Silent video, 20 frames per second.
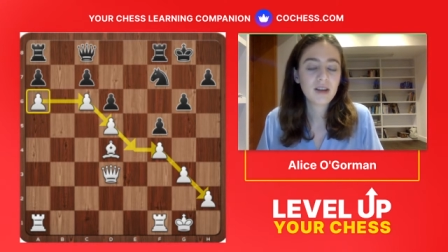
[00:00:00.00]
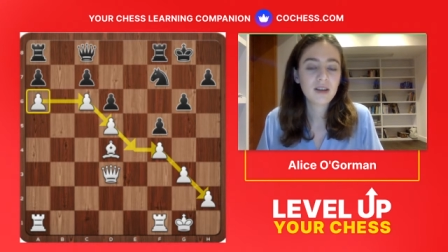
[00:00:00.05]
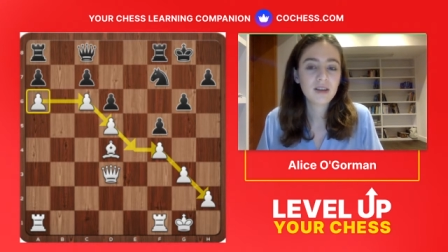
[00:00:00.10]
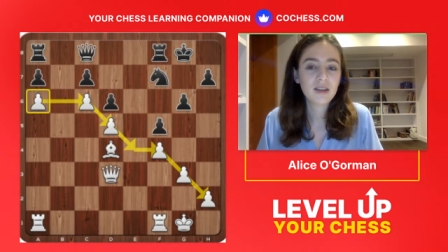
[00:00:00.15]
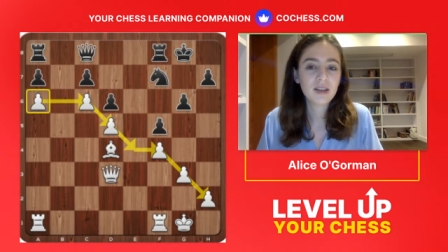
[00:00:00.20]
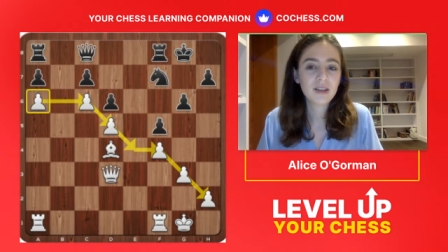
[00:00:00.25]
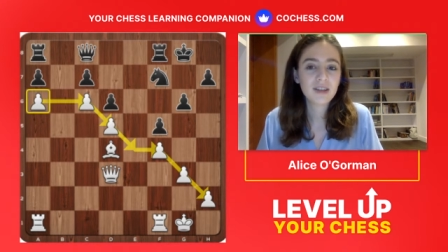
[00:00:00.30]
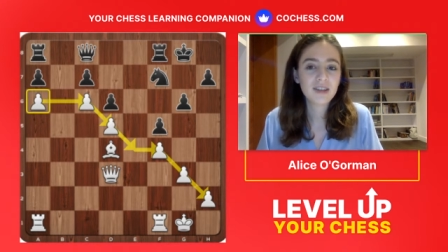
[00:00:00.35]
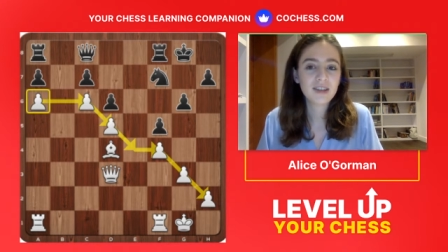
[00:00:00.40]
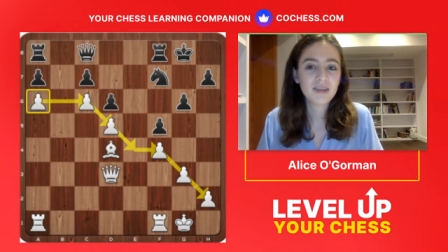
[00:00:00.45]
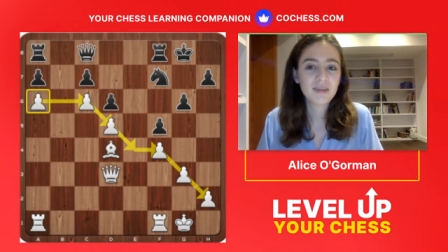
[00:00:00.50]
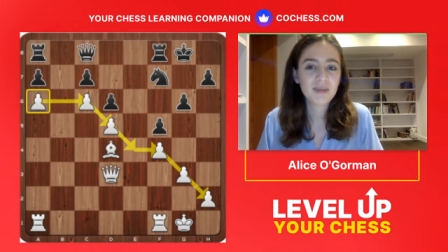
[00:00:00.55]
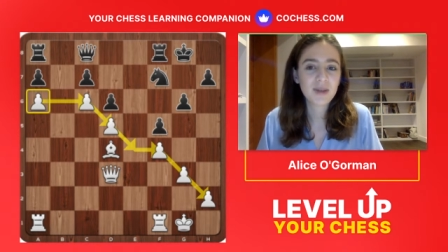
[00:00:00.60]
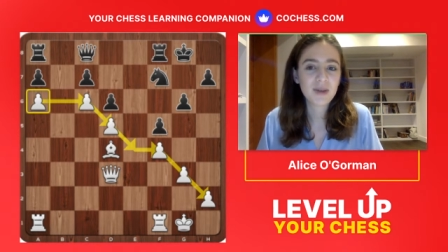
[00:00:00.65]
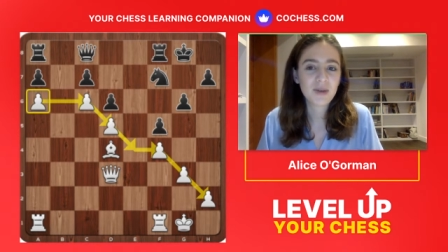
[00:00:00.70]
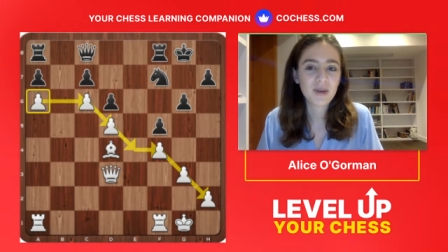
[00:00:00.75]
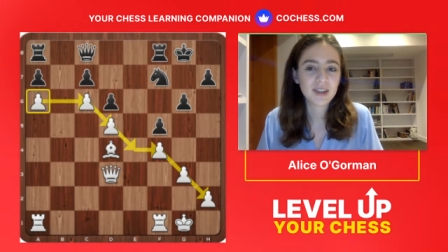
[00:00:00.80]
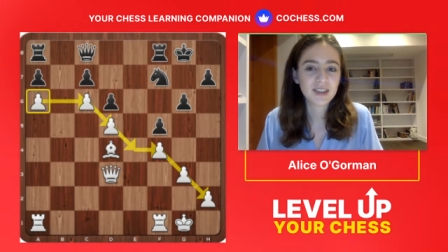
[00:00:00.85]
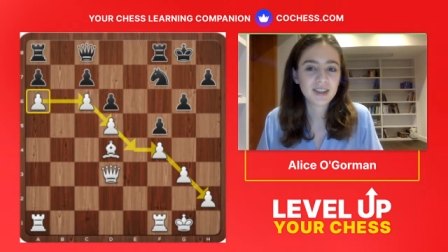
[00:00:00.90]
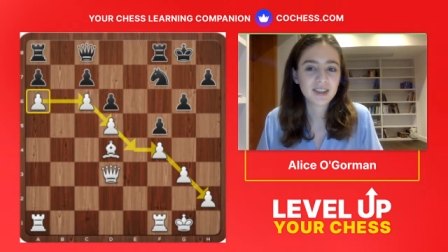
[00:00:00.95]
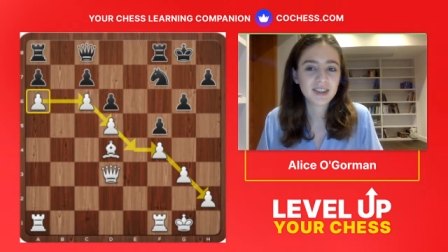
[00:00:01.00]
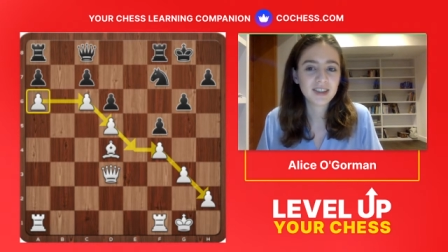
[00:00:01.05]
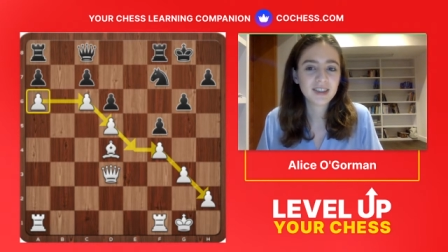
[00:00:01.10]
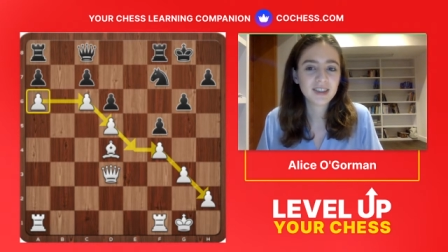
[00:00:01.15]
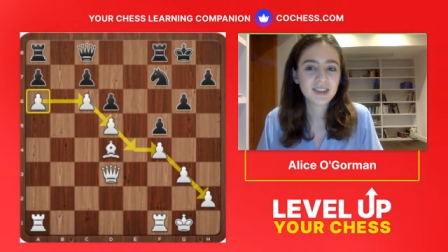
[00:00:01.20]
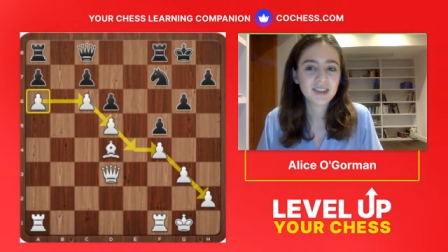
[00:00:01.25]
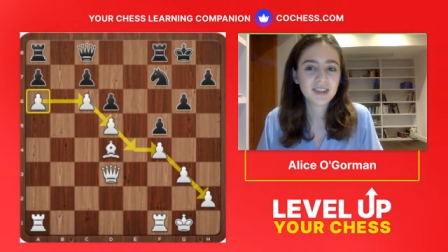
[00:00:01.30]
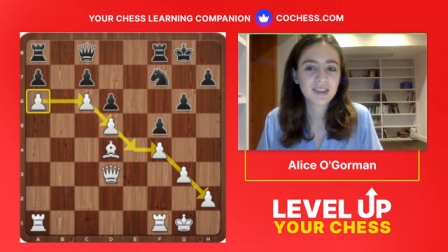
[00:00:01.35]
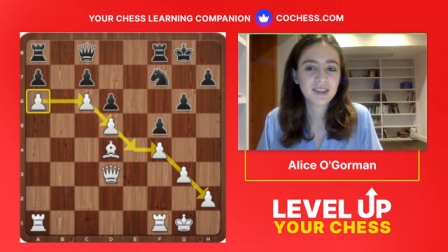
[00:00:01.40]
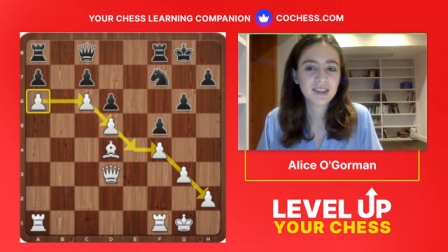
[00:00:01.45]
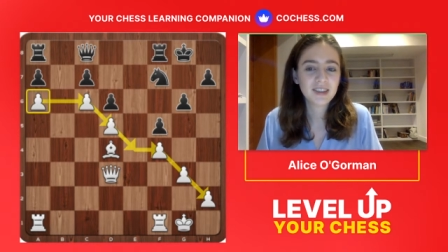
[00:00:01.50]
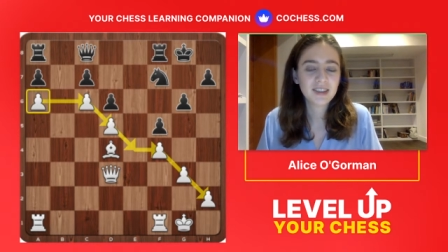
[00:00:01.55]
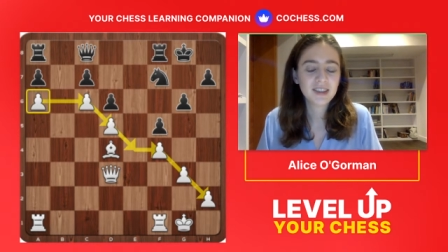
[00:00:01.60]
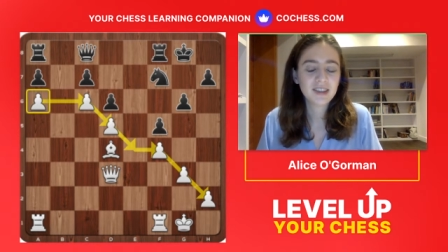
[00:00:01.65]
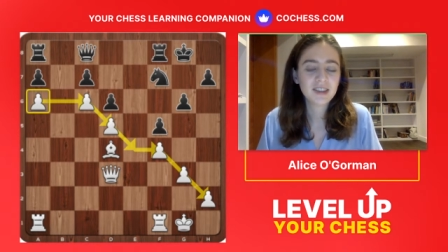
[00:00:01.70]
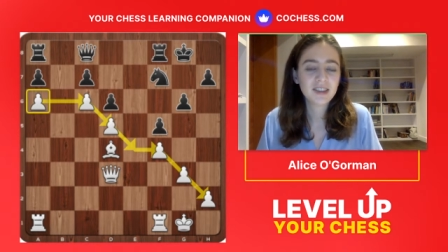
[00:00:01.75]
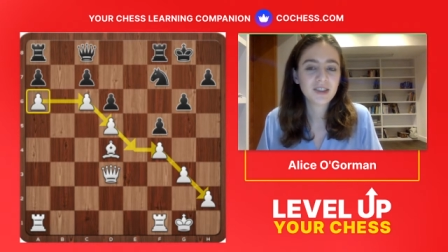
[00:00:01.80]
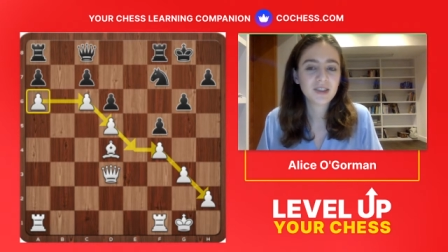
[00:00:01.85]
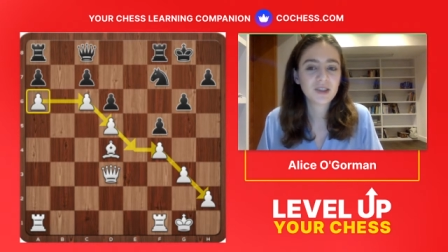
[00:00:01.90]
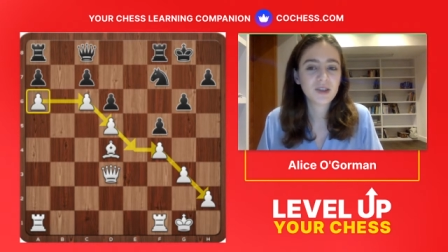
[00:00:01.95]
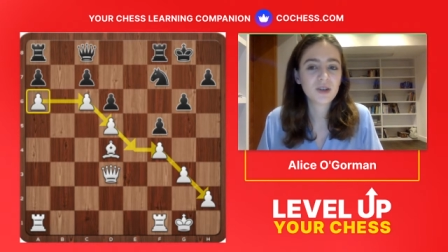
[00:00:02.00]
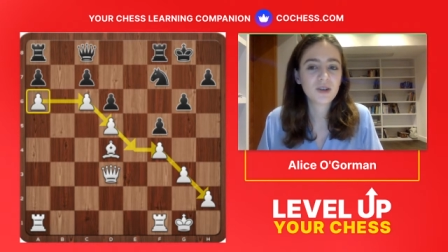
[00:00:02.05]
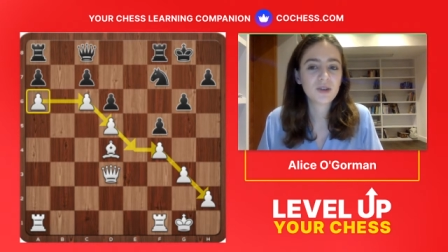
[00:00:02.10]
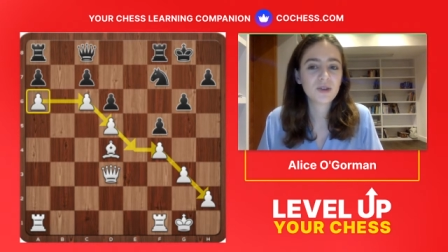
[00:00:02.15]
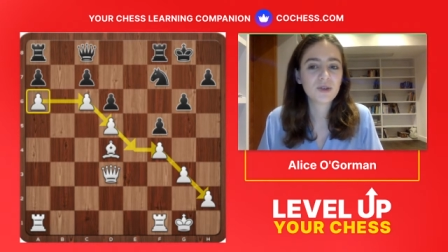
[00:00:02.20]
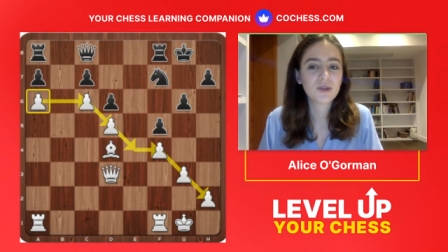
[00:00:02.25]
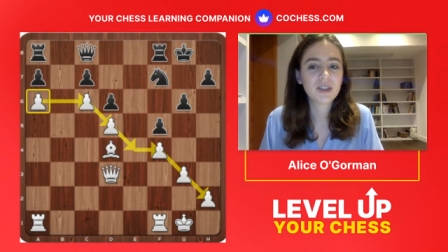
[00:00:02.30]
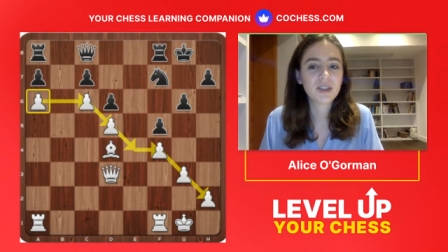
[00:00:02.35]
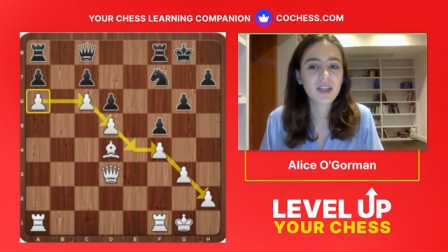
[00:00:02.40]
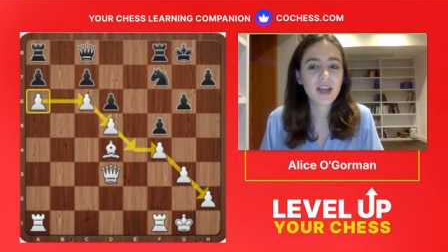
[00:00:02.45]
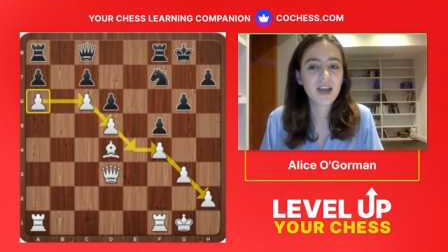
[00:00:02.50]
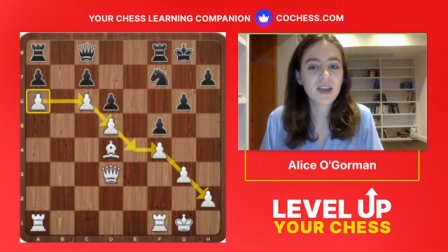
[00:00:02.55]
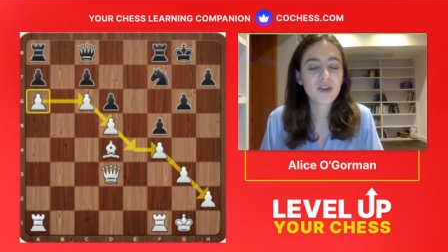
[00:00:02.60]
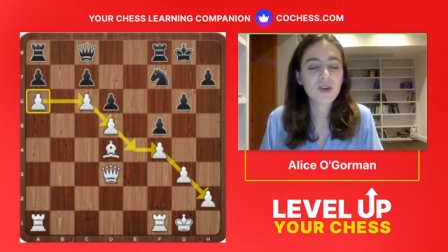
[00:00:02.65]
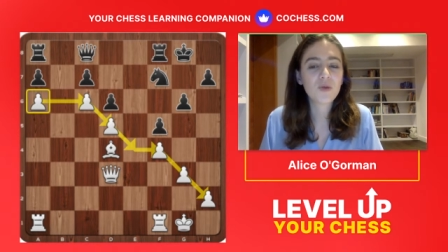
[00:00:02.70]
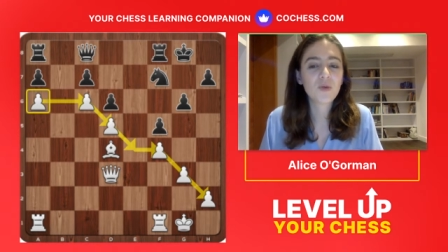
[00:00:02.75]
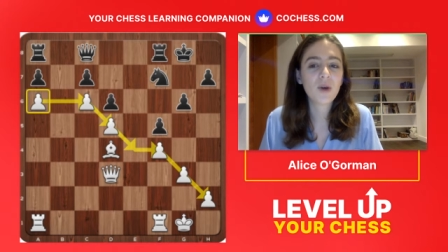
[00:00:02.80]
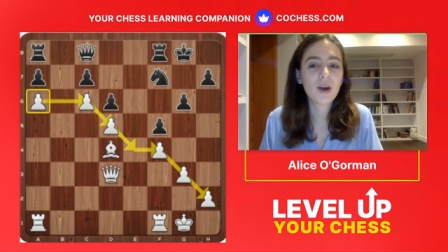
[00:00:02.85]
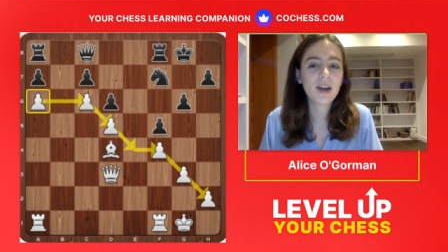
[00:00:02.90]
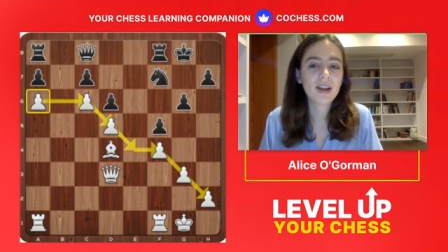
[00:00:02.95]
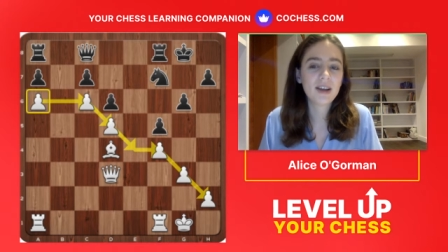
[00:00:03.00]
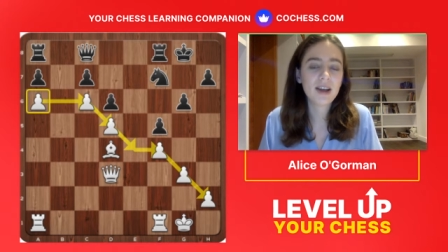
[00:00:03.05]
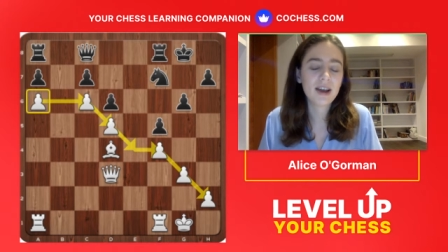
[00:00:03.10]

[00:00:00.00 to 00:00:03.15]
This is the big question. So say you're white,